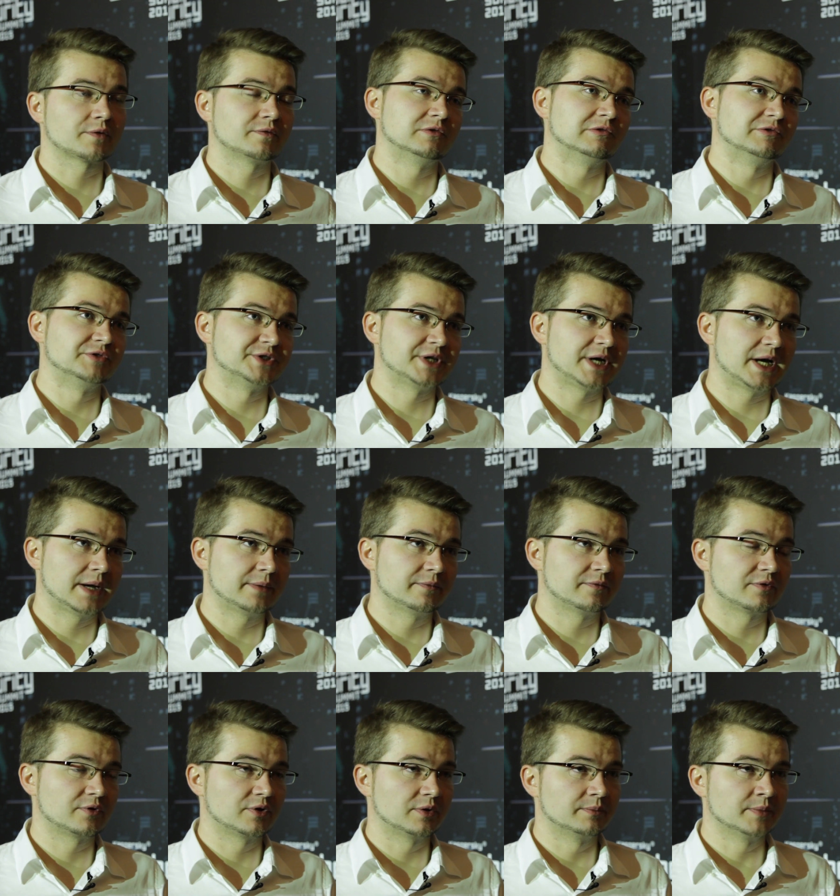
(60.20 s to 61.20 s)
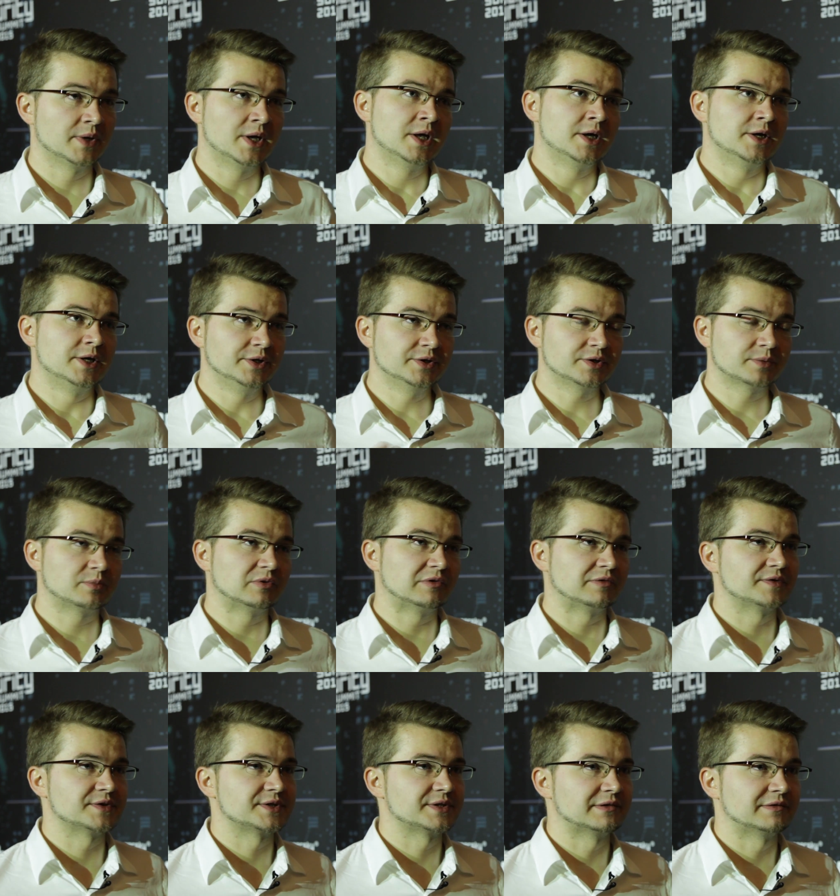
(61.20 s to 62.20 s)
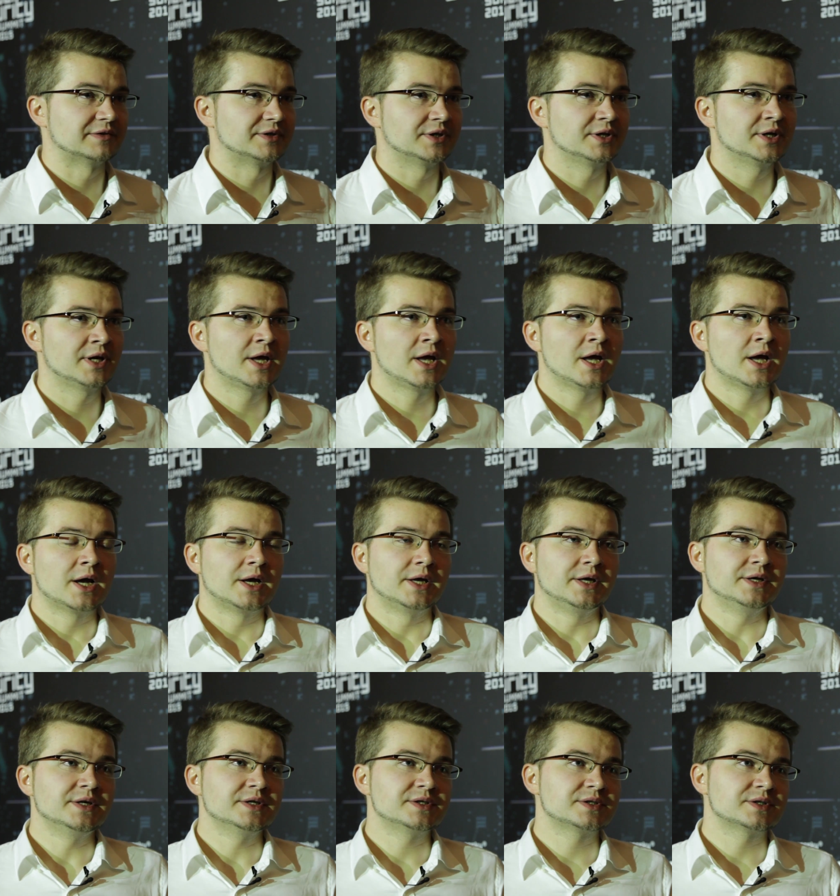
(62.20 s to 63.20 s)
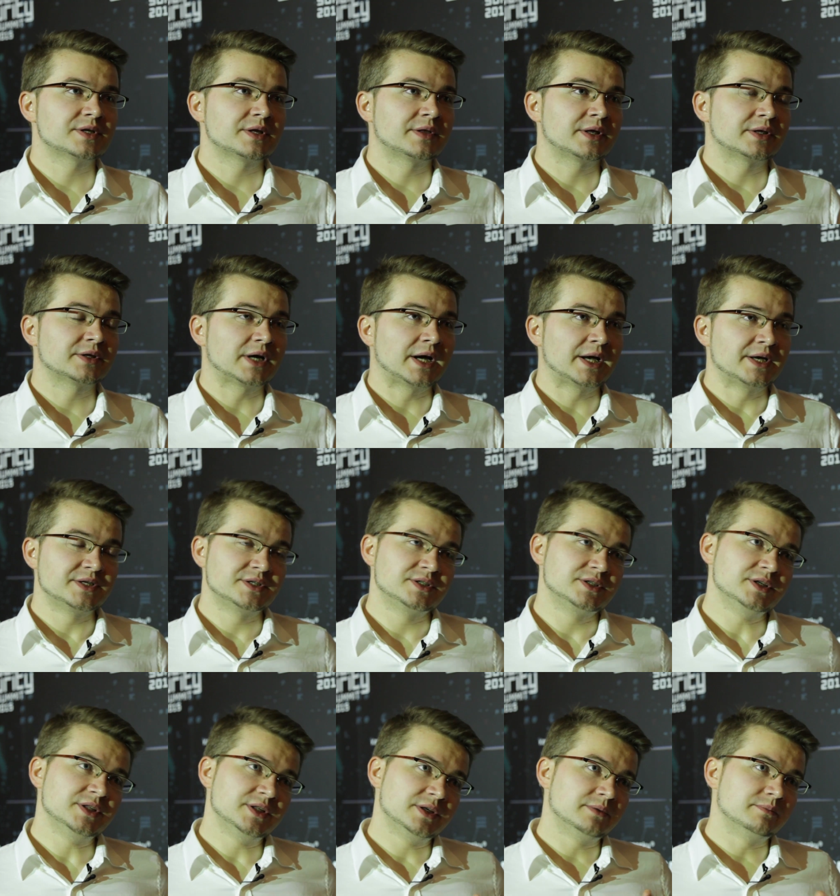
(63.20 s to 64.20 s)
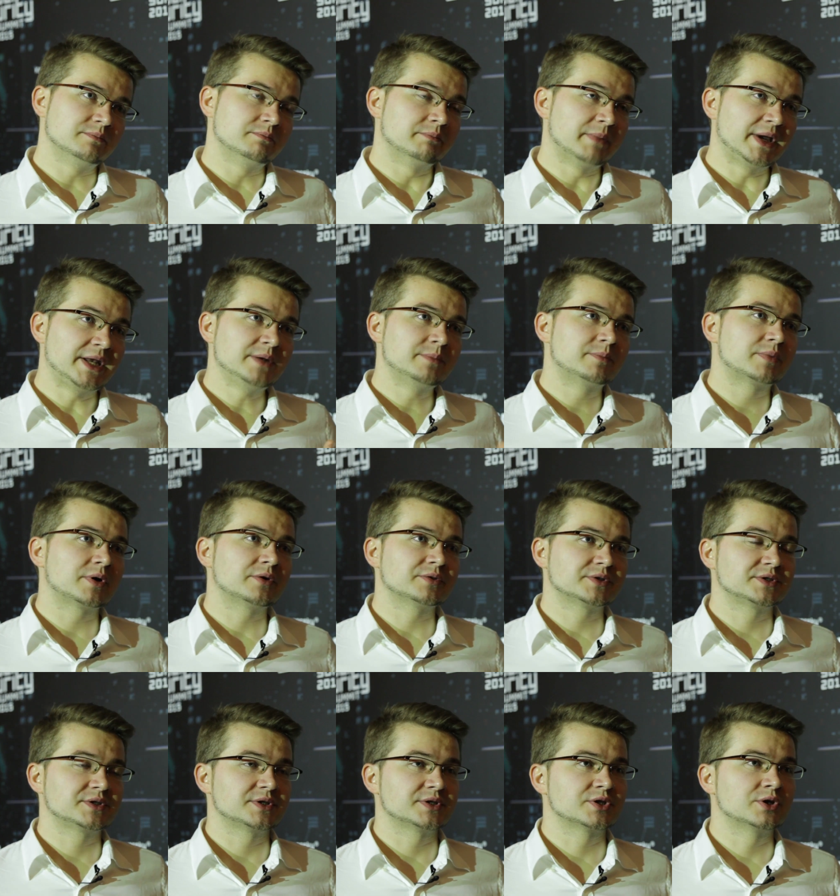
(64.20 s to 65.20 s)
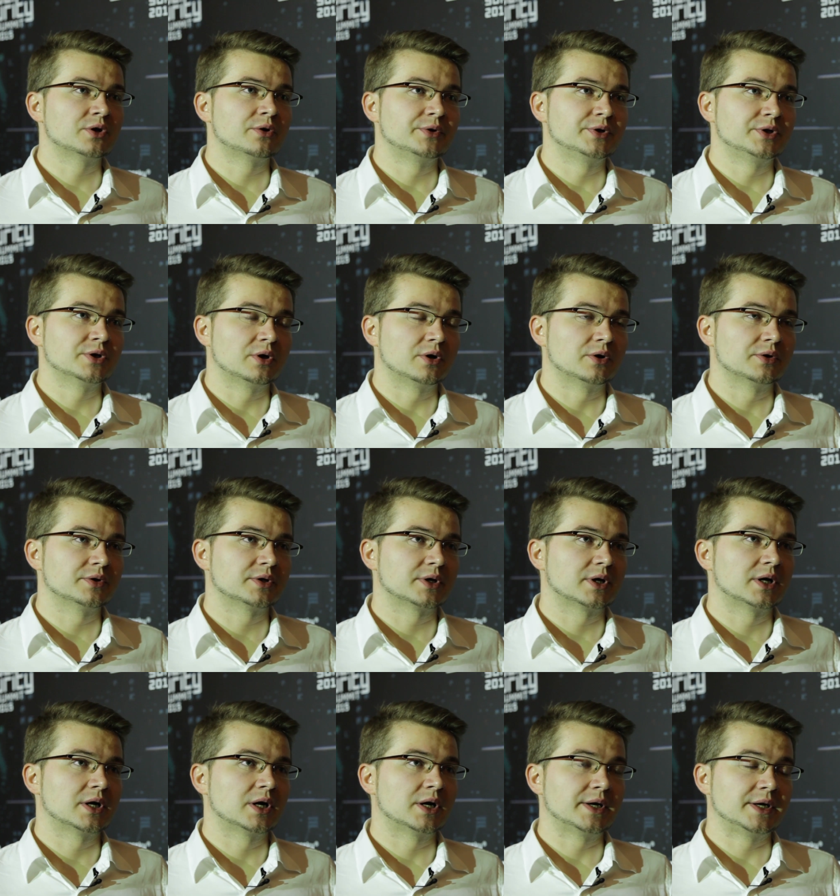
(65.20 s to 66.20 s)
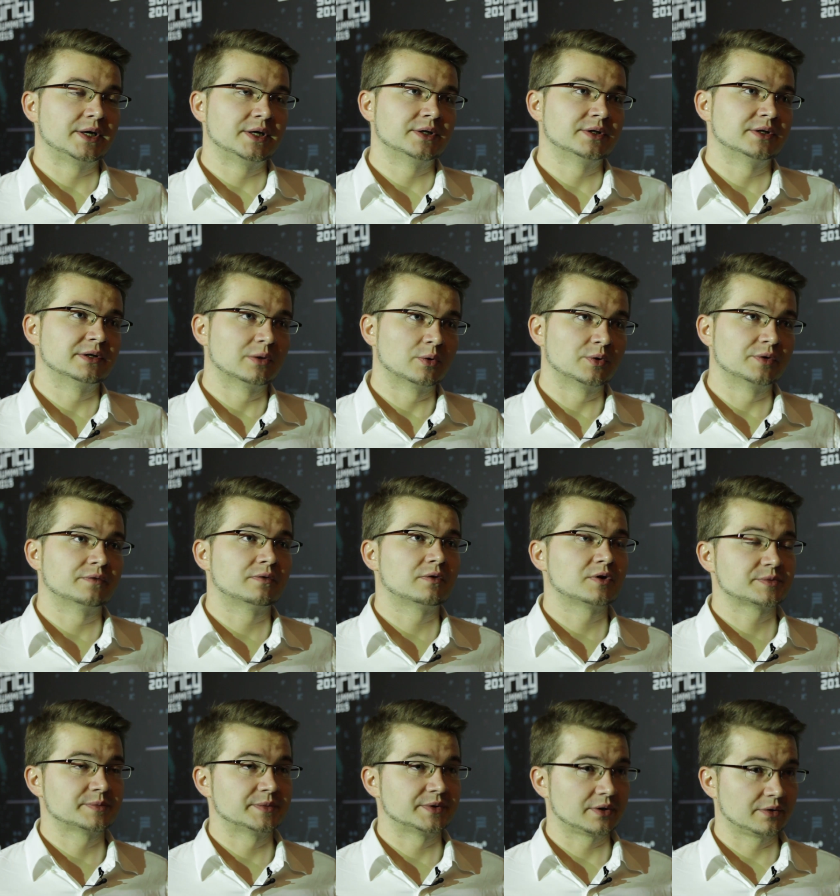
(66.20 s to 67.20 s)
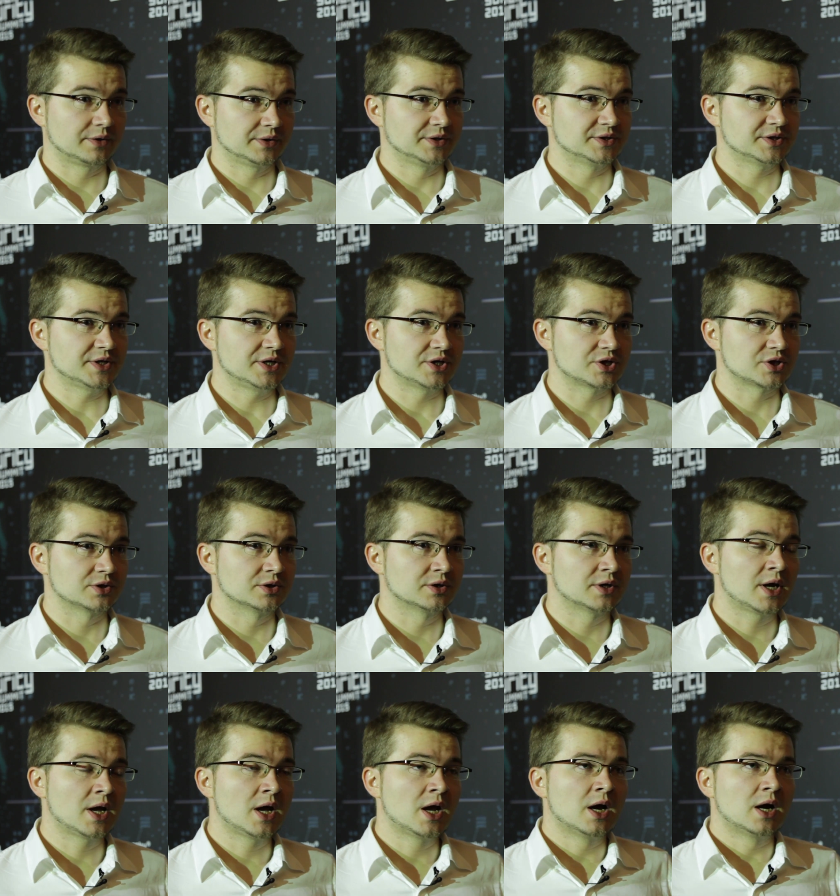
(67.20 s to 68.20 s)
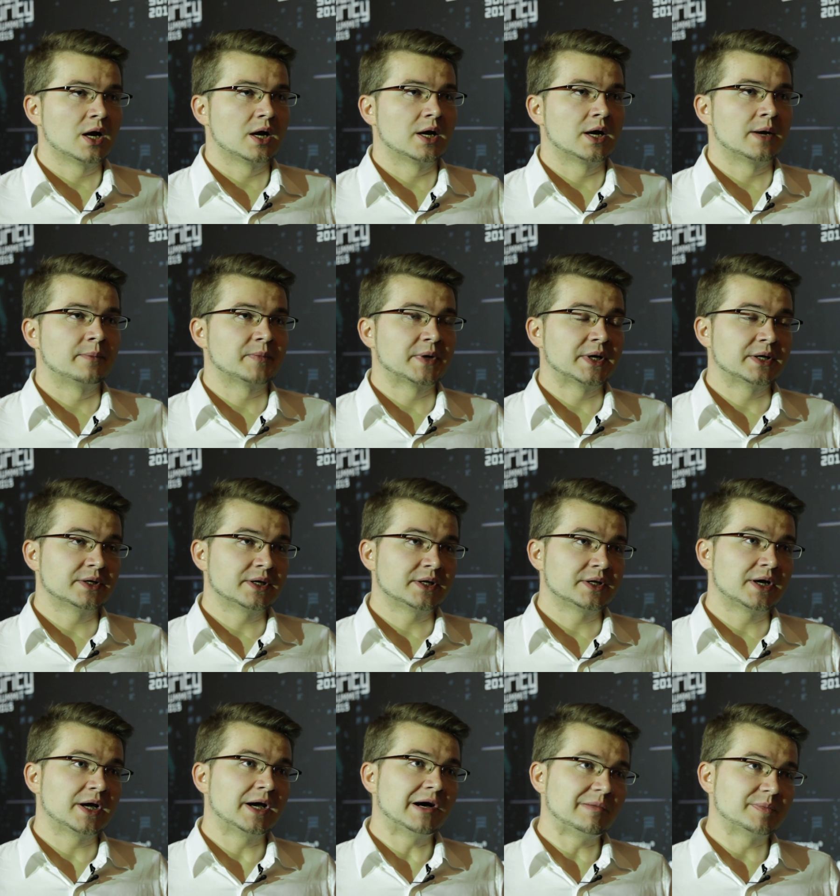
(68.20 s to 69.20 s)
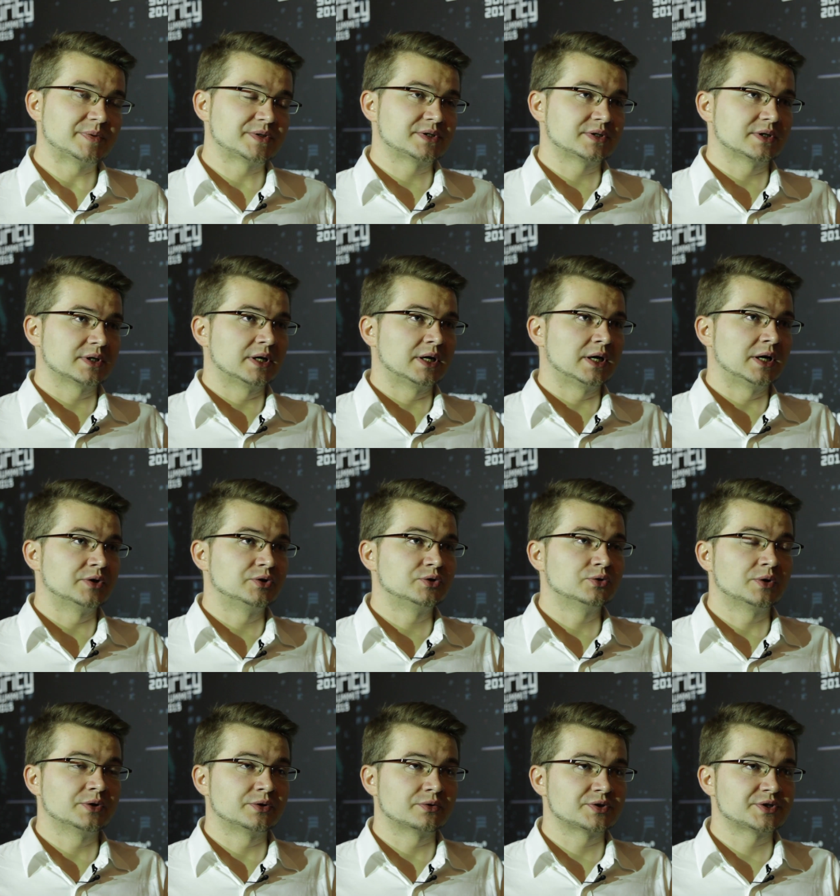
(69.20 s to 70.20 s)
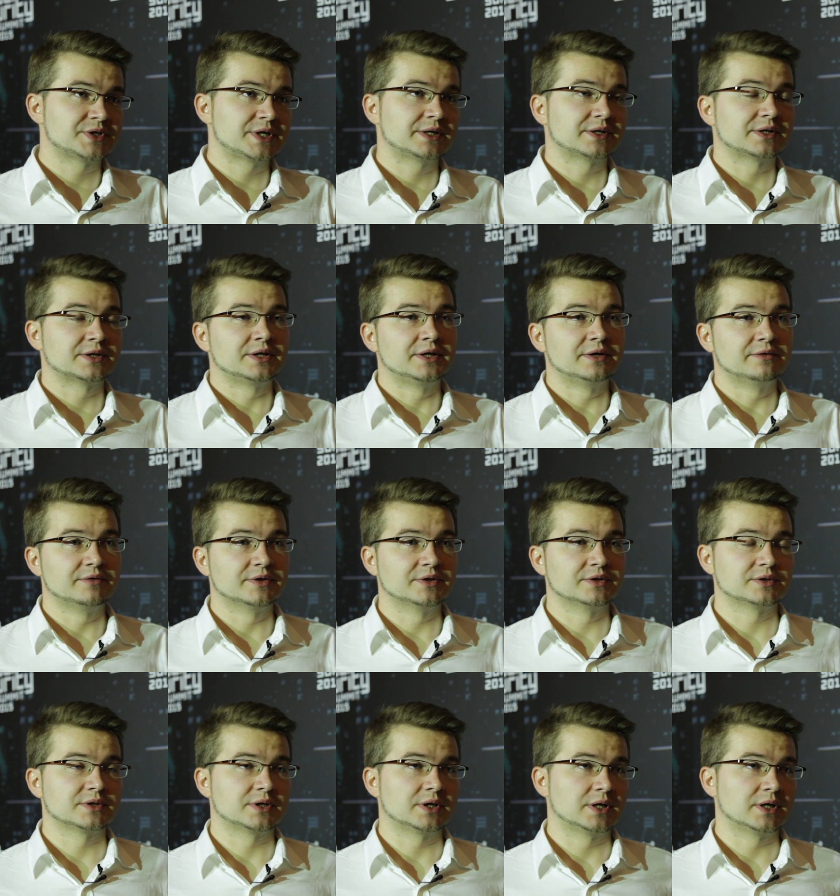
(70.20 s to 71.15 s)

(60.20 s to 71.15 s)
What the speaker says: full time from Interpol facility, is that I see the many processes going on in the law enforcement organization. And that helps to understand and even